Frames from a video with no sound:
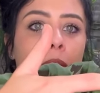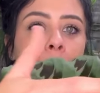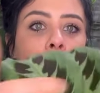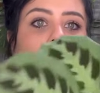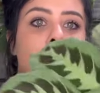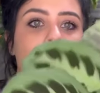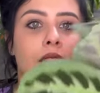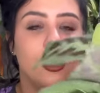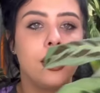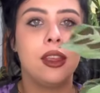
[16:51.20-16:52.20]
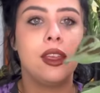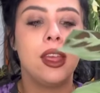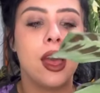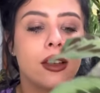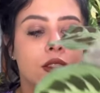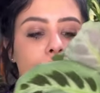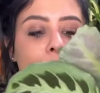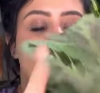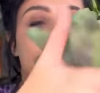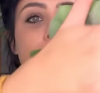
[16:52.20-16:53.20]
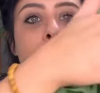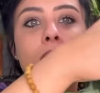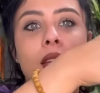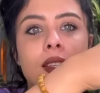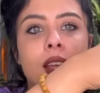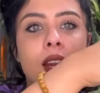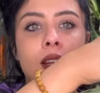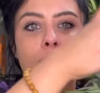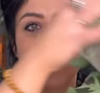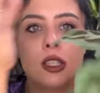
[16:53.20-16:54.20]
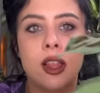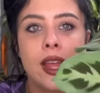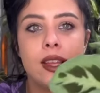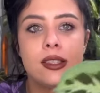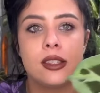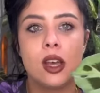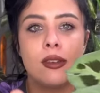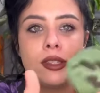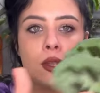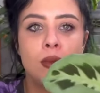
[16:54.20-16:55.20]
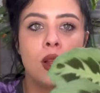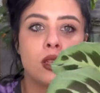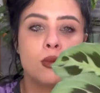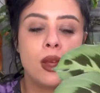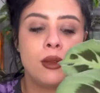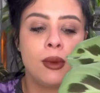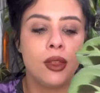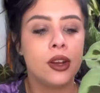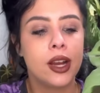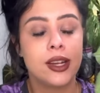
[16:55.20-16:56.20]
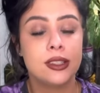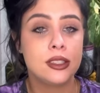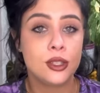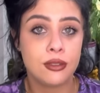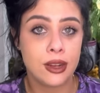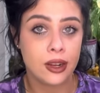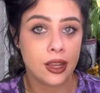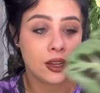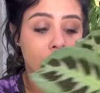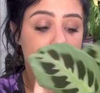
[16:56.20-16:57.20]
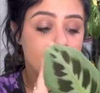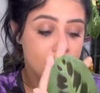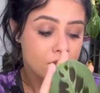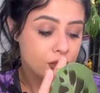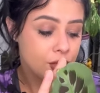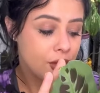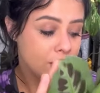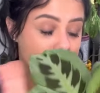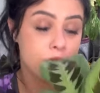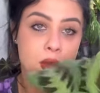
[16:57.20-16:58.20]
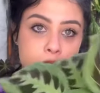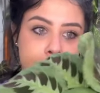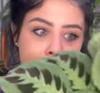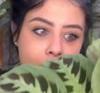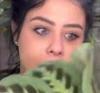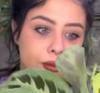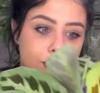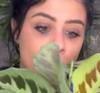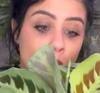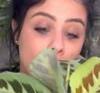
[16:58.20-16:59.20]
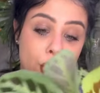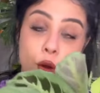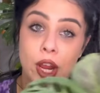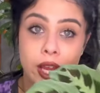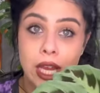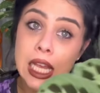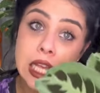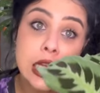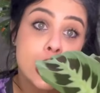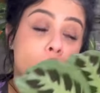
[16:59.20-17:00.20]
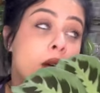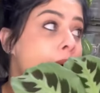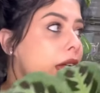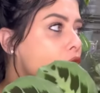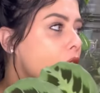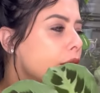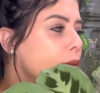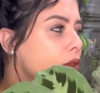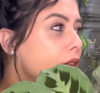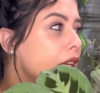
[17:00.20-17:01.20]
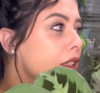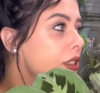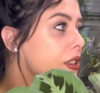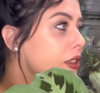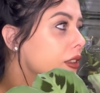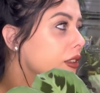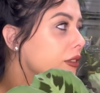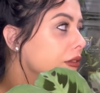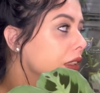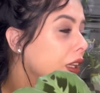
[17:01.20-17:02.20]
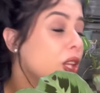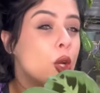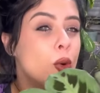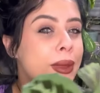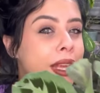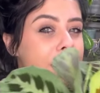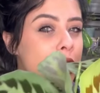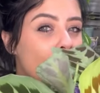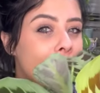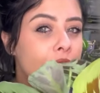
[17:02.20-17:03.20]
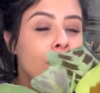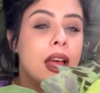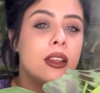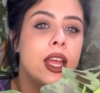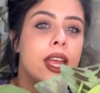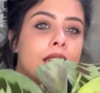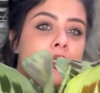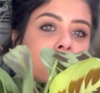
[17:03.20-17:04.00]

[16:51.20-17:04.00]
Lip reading: But yeah, so the baby isn't getting as much light because it's obviously blocked by the mother and it's still variegated. So that just has me wondering. So I might try to move it a little bit away from that light and